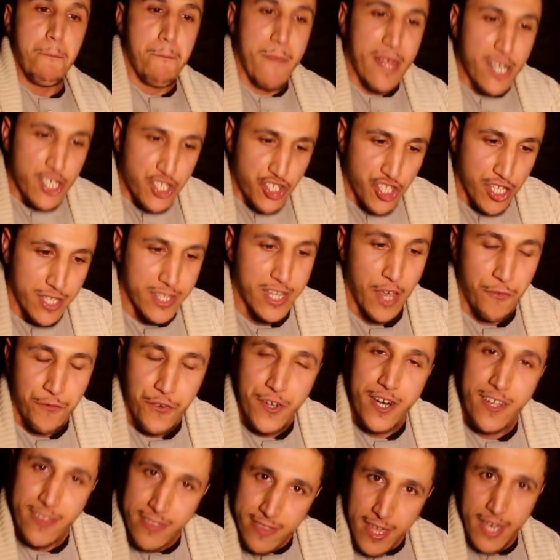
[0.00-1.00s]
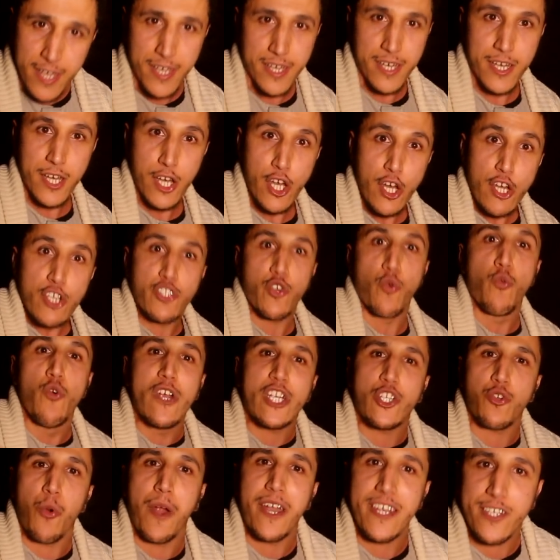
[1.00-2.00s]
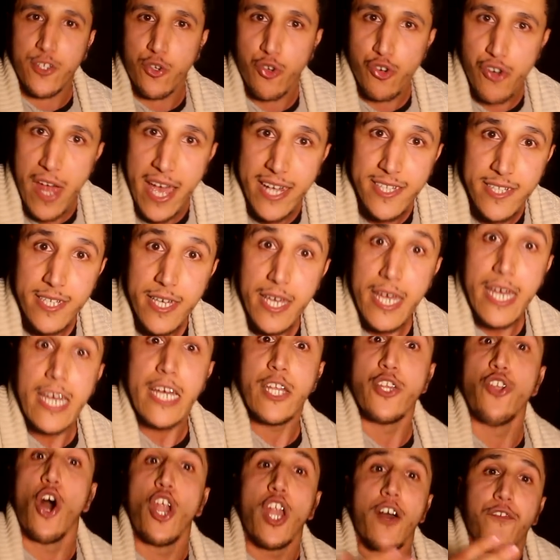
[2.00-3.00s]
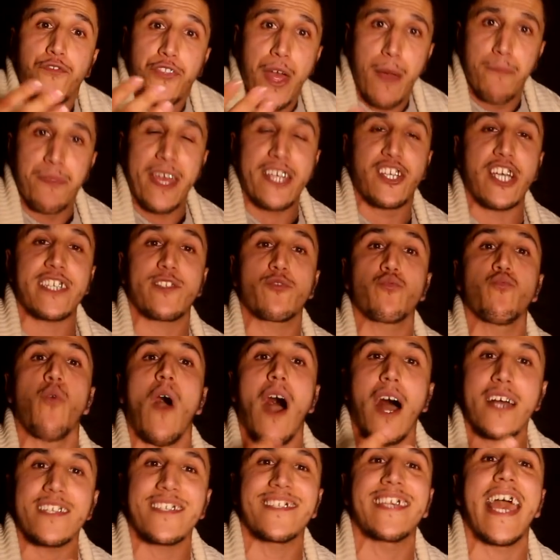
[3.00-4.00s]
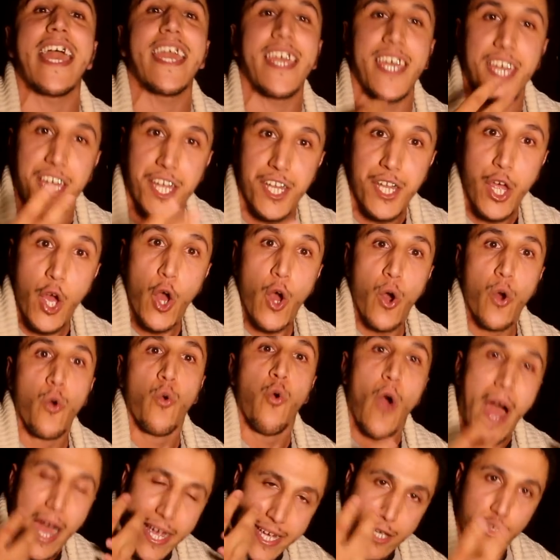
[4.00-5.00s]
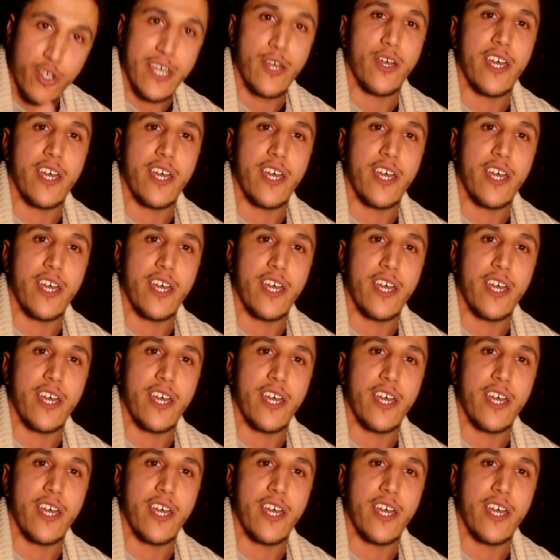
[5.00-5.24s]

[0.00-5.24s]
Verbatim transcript: mentioned different thing. So which one is correct? None of them, they just were saying what.